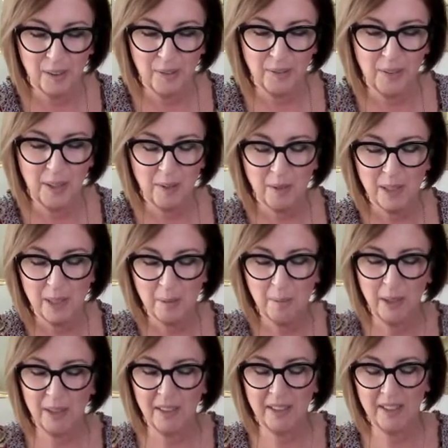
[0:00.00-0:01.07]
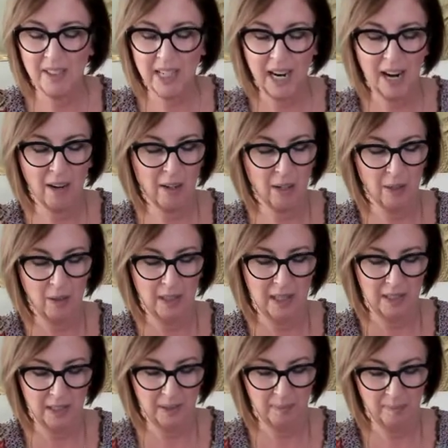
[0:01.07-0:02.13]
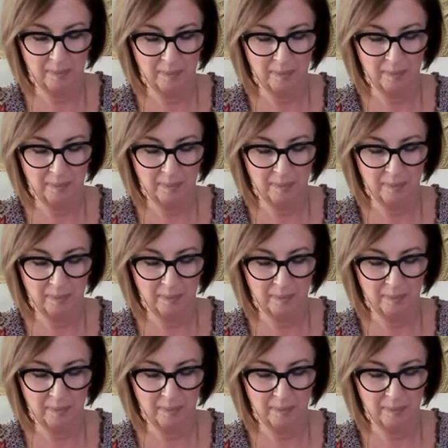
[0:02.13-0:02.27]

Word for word: fun with Spirit and Tarot, huh?